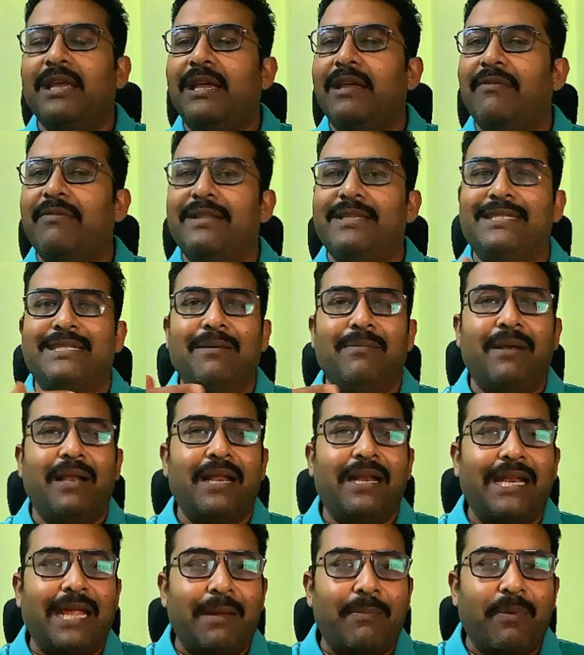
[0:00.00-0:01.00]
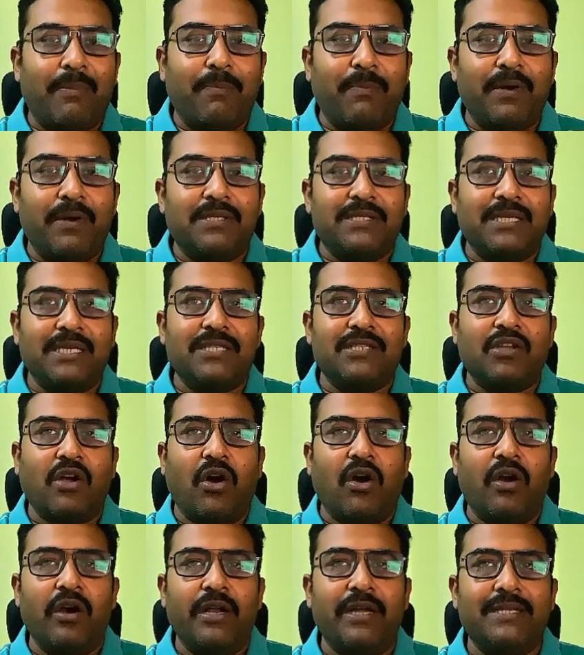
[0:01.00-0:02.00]
even similar type of purchase
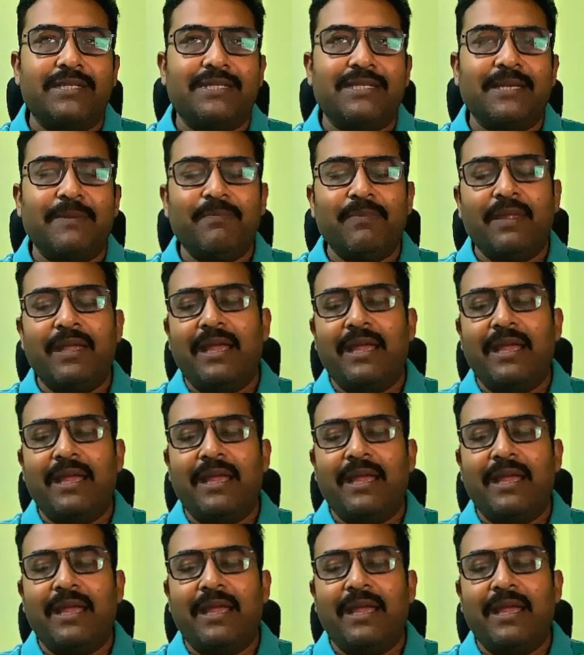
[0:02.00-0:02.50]
orders,